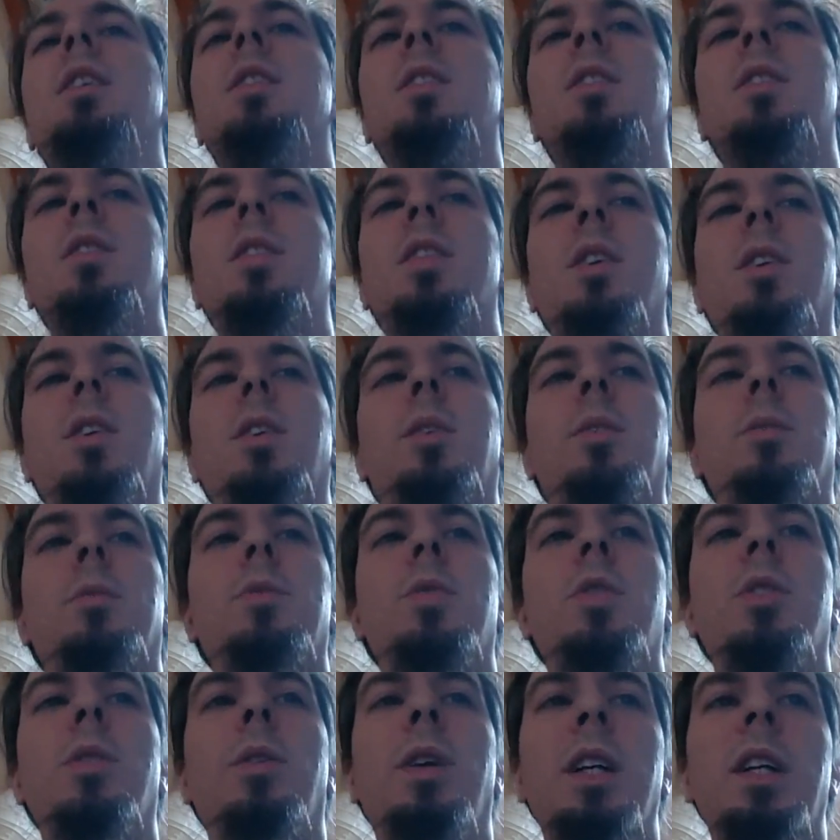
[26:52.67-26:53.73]
So
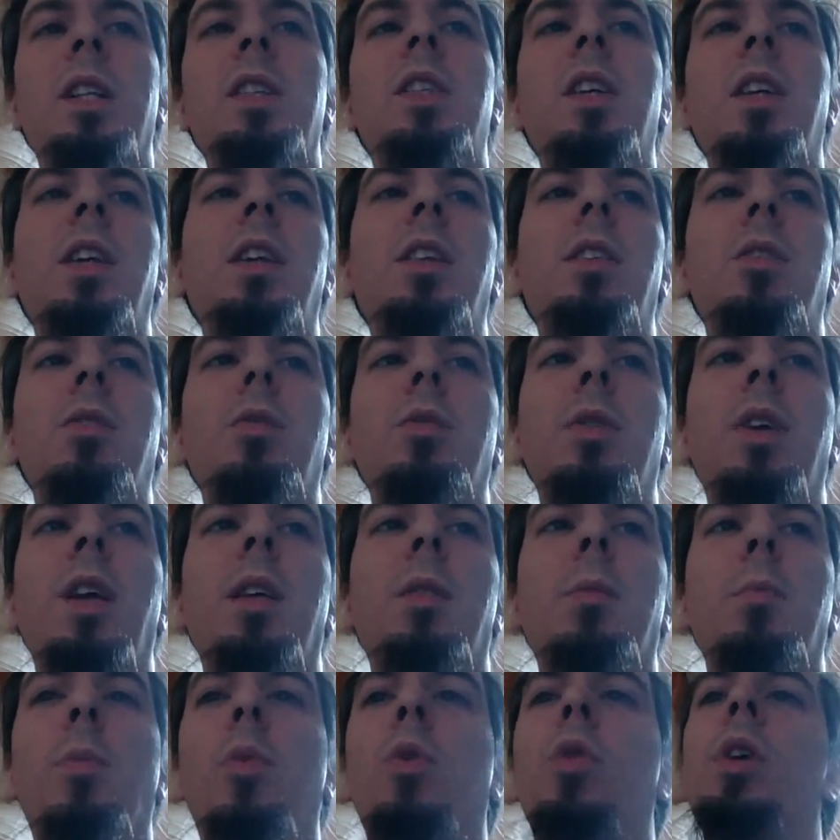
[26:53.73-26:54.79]
I decided to
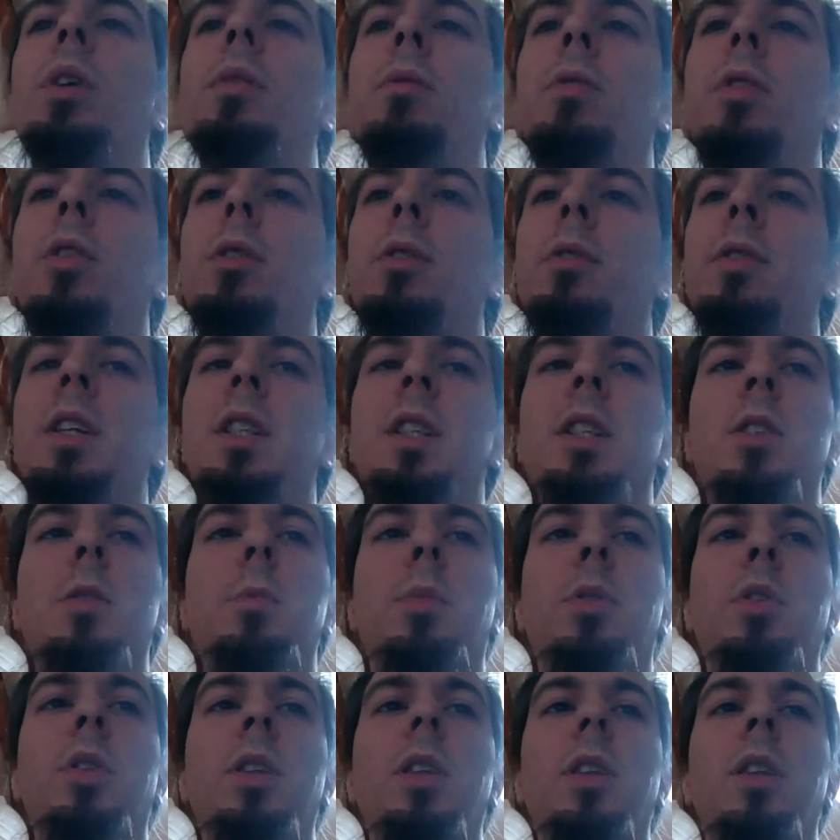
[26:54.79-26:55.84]
get more involved at this
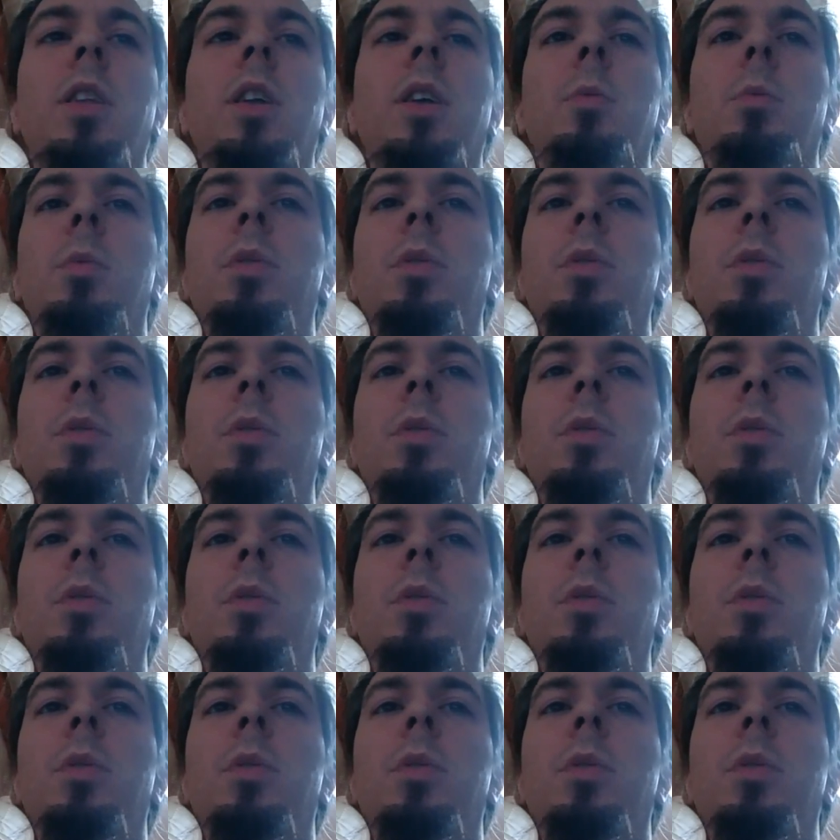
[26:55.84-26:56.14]
point in time.